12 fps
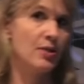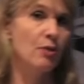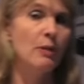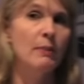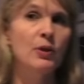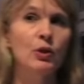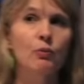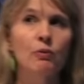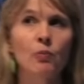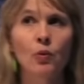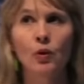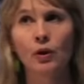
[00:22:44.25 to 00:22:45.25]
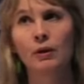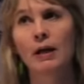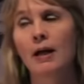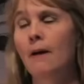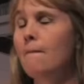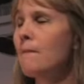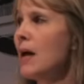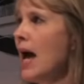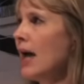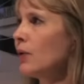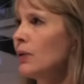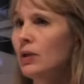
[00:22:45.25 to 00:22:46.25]
So maybe you were more
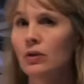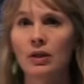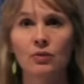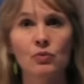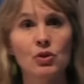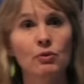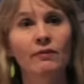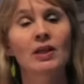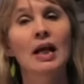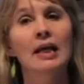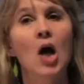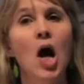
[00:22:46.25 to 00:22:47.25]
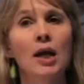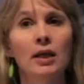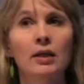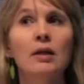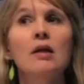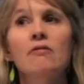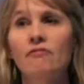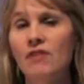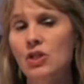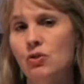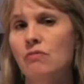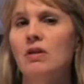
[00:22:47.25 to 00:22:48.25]
accurate in retrieving an iconic
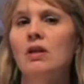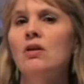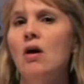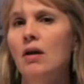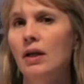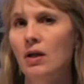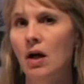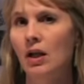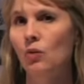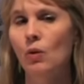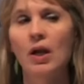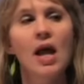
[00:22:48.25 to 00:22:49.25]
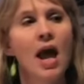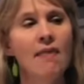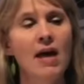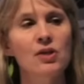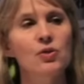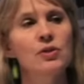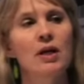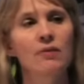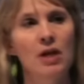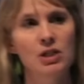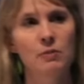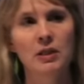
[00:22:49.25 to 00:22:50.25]
feature than a non-iconic one, and that turned
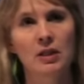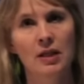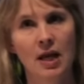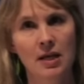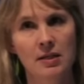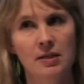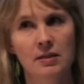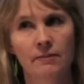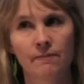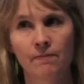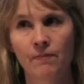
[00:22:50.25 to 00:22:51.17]
out not to be the case.